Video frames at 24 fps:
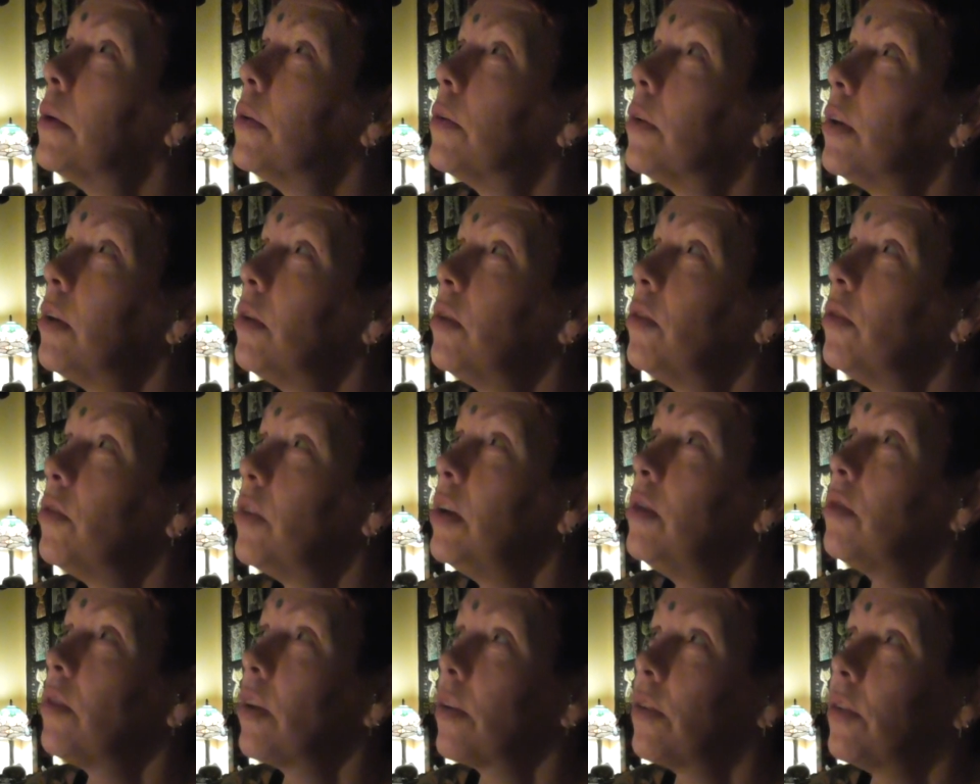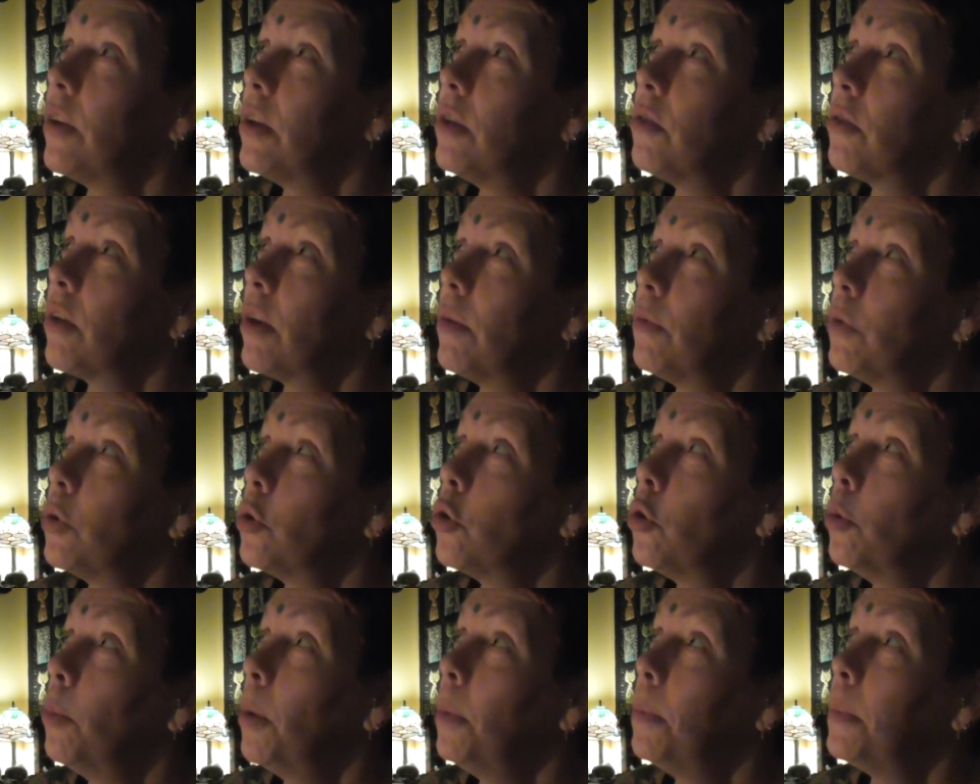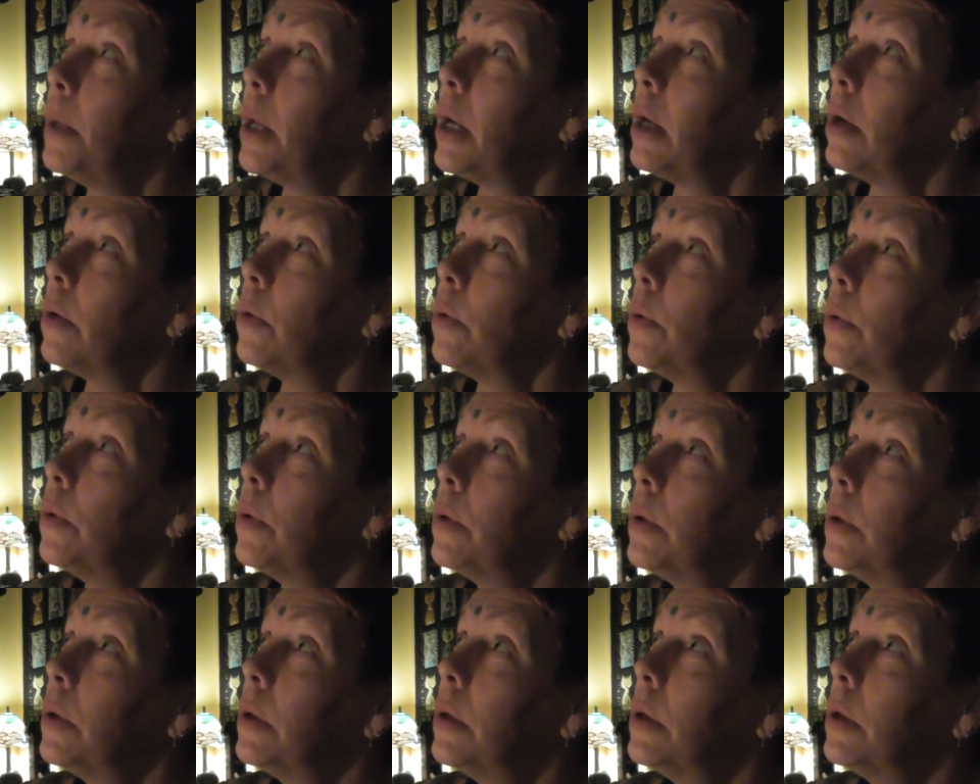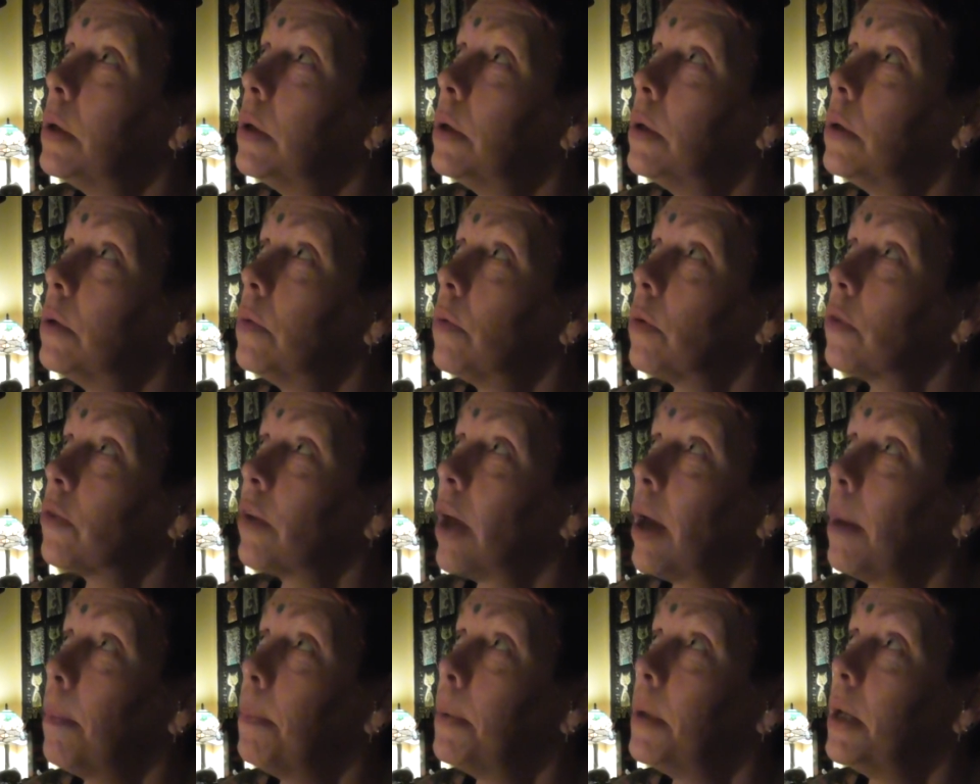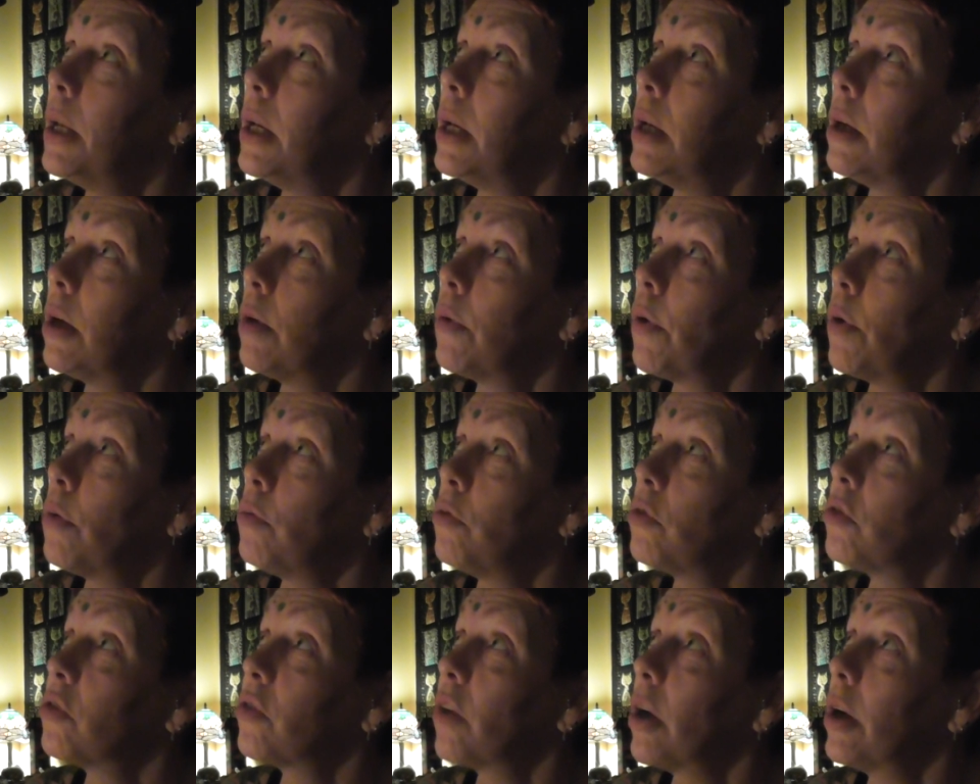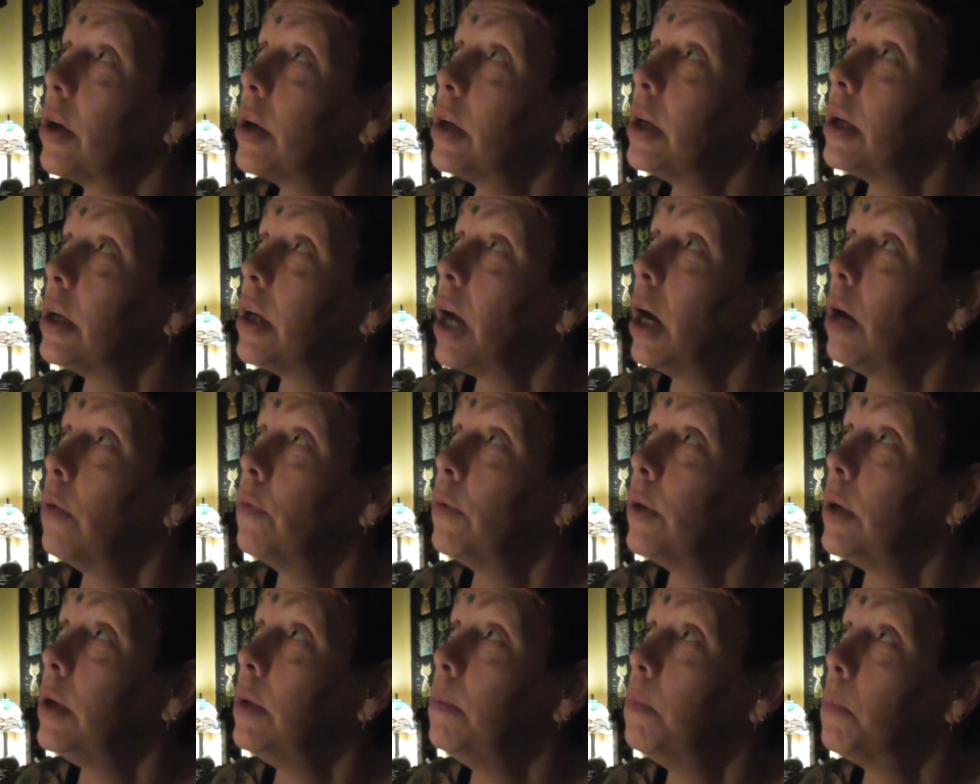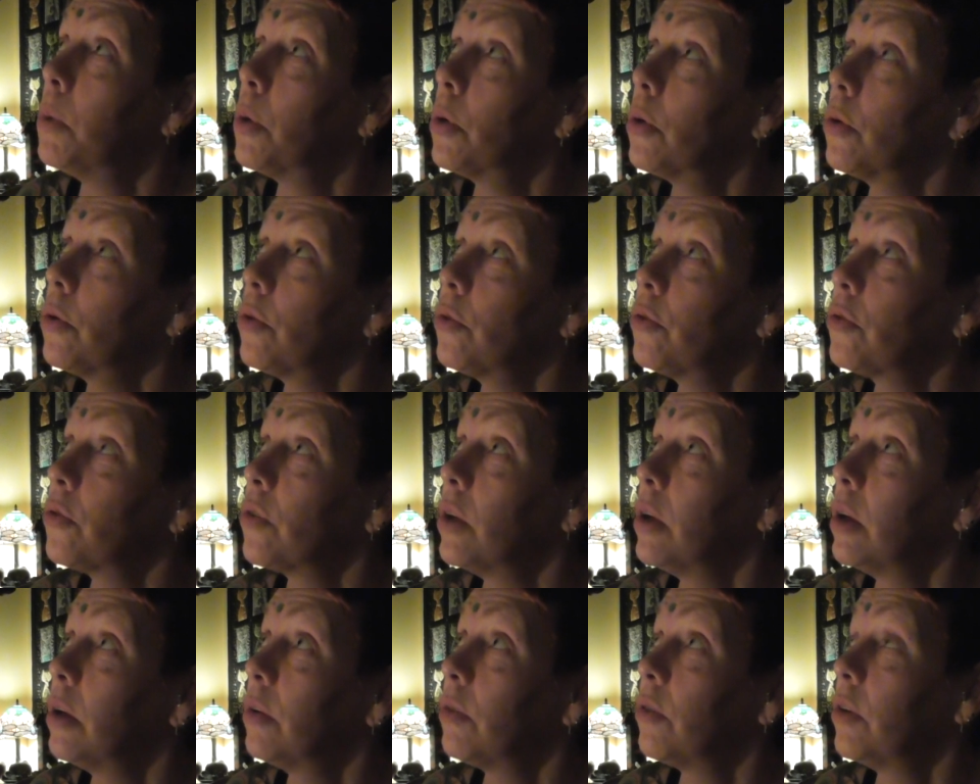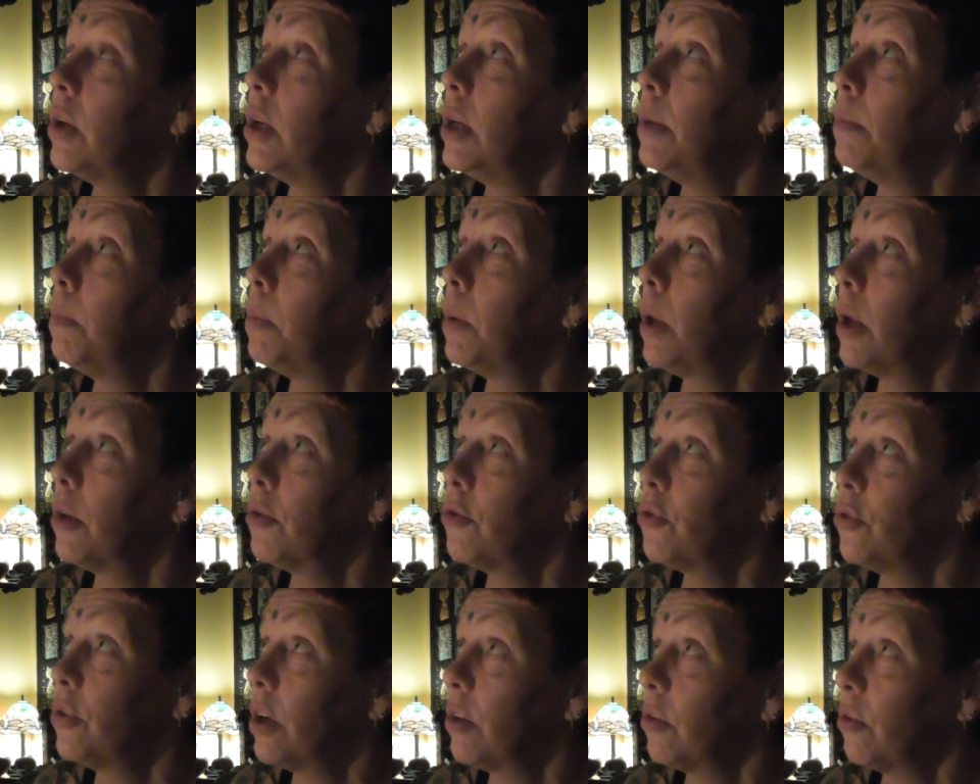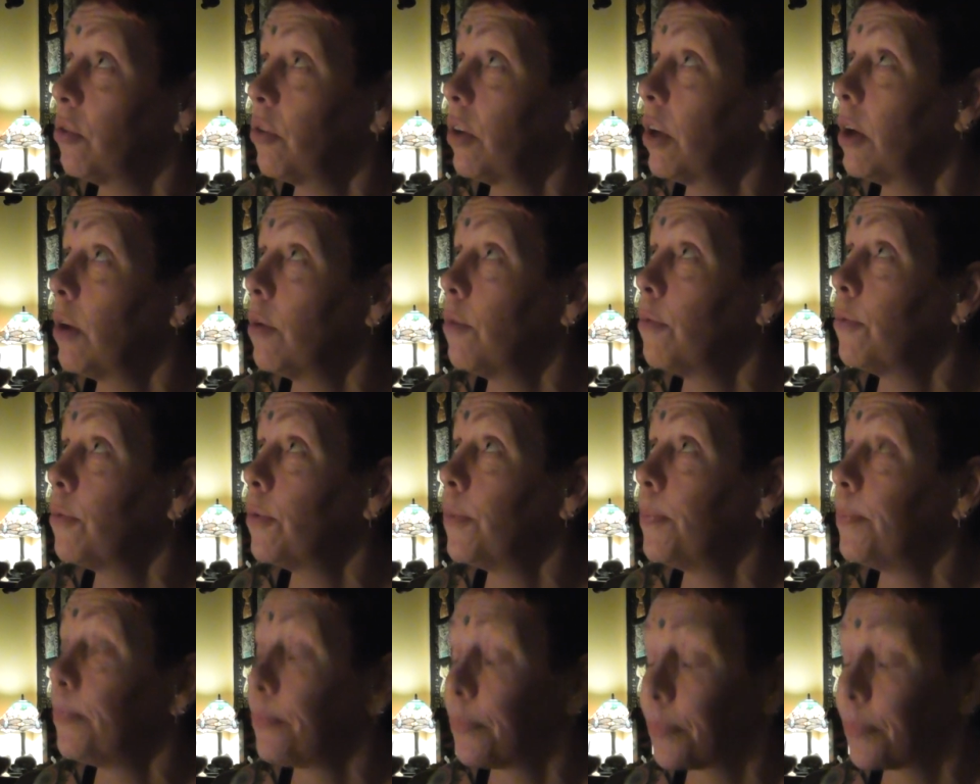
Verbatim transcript: These, these are things that will come up now. What's happening in our own psyche, how we mercilessly bludgeon ourselves.